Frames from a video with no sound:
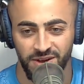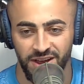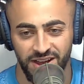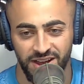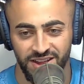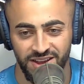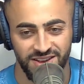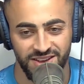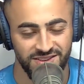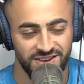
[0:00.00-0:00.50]
Act
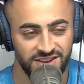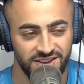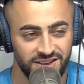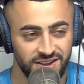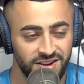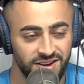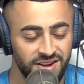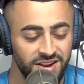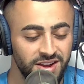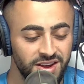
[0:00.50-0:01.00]
like it's not
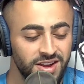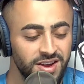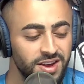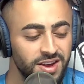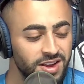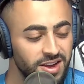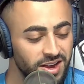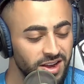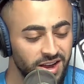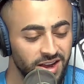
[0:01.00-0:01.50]
there.
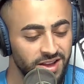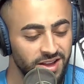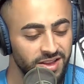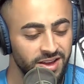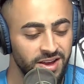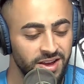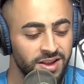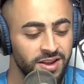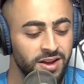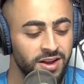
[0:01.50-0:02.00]
And
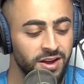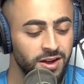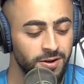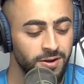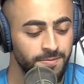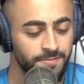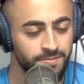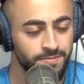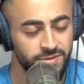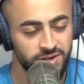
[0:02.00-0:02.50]
then
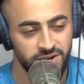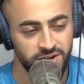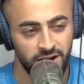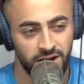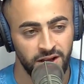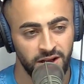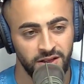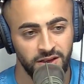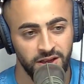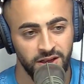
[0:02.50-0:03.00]

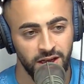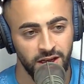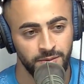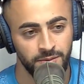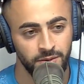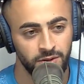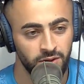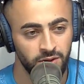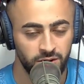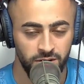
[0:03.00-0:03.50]
Scala came
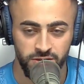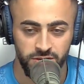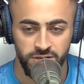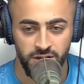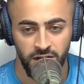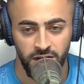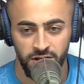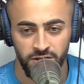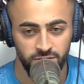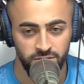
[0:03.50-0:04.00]
along.
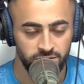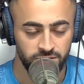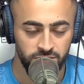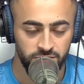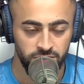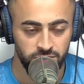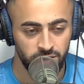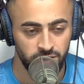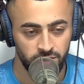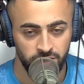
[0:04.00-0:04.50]
Scala was
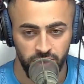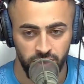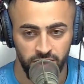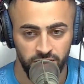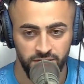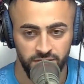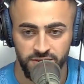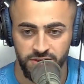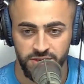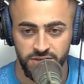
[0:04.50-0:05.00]
known
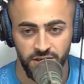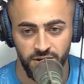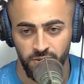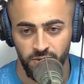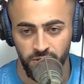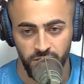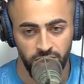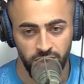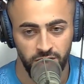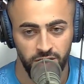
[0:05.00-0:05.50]
Unc since they
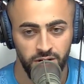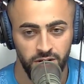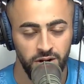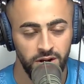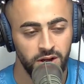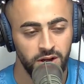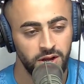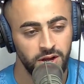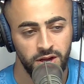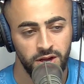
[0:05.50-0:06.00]
were younger.
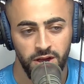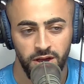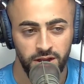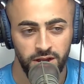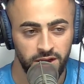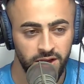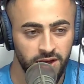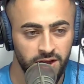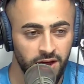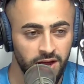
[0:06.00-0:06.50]
And
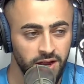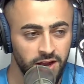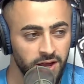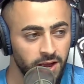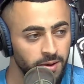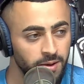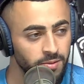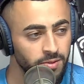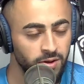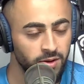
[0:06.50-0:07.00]
he kind of
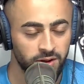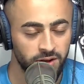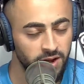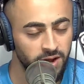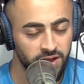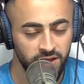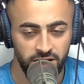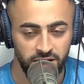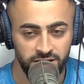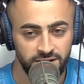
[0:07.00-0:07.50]
came along. And
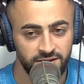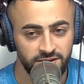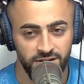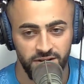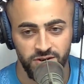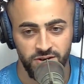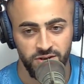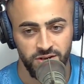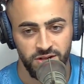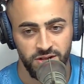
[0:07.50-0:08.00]
I liked his
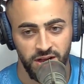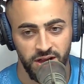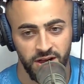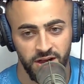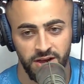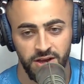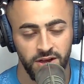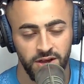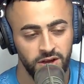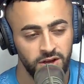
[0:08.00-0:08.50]
energy a
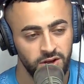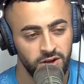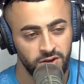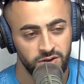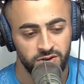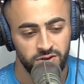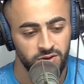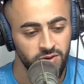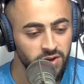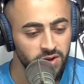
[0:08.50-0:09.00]
lot.
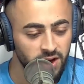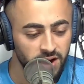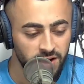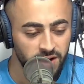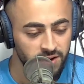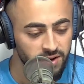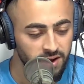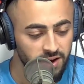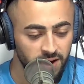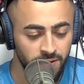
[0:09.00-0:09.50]
So it kind
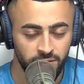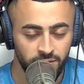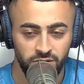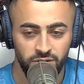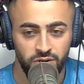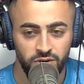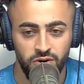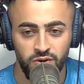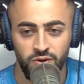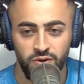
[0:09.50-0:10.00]
of became a
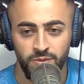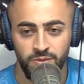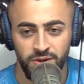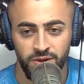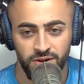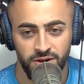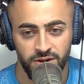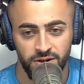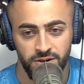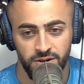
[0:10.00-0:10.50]
little group,
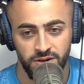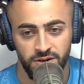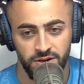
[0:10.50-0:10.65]
you know?